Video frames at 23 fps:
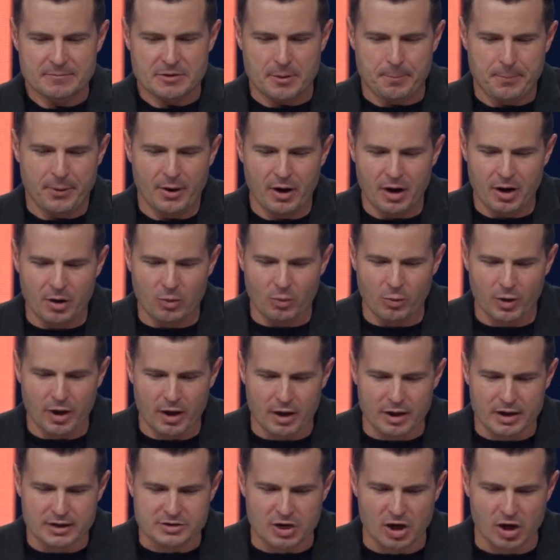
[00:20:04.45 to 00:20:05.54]
the part
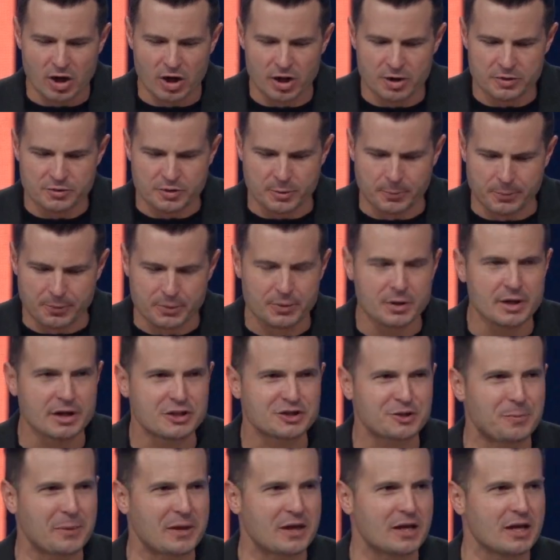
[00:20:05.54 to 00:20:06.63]
where it's hard to
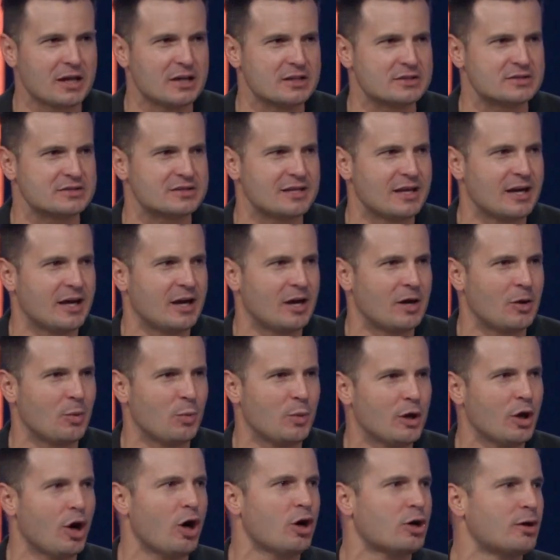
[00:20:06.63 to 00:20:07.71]
preach because
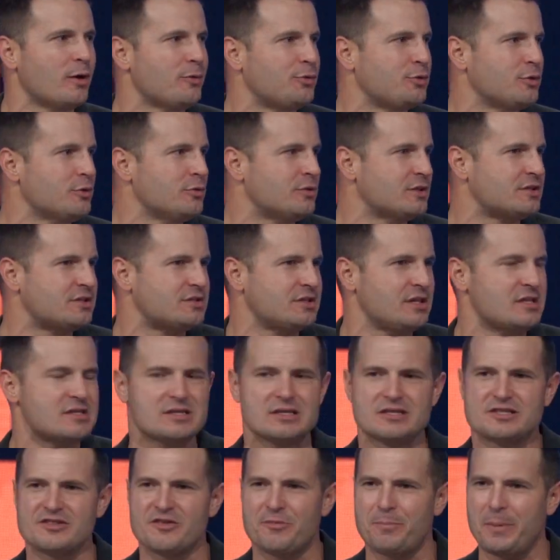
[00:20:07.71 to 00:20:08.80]
we all go through the
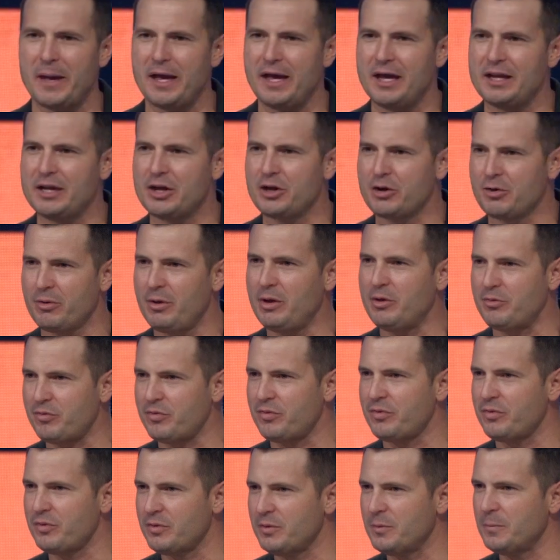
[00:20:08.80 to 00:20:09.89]
seasons of pain and
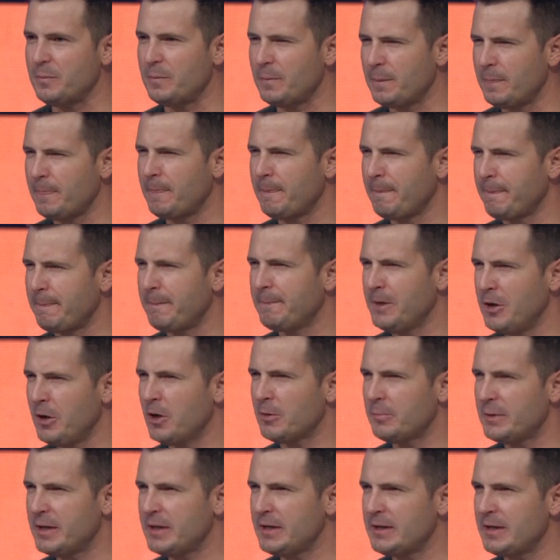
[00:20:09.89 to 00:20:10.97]
grief. You know
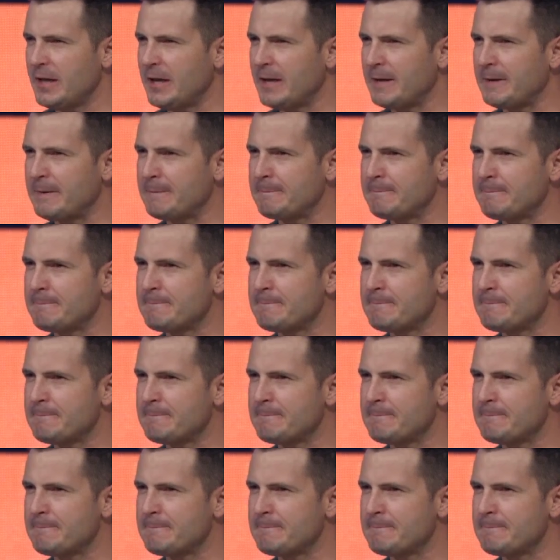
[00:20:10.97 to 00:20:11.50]
what I mean? Like,